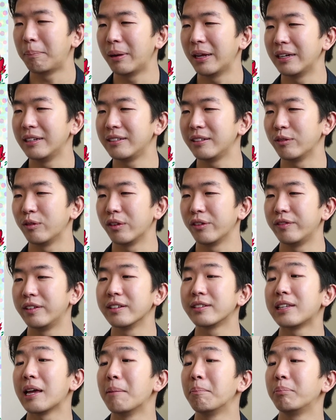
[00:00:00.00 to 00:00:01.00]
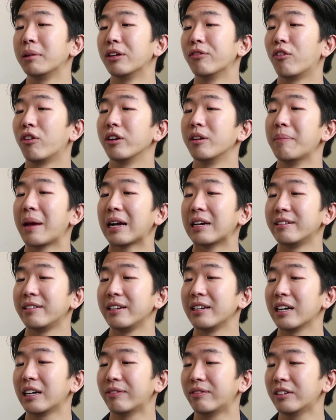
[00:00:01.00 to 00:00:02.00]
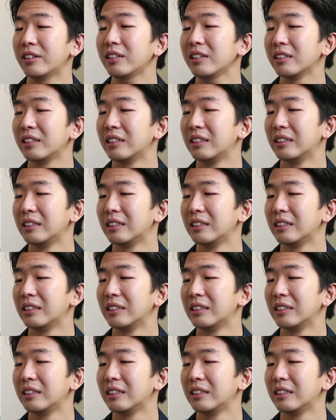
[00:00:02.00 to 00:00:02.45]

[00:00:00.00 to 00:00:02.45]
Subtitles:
plays with this template for the magazine cover.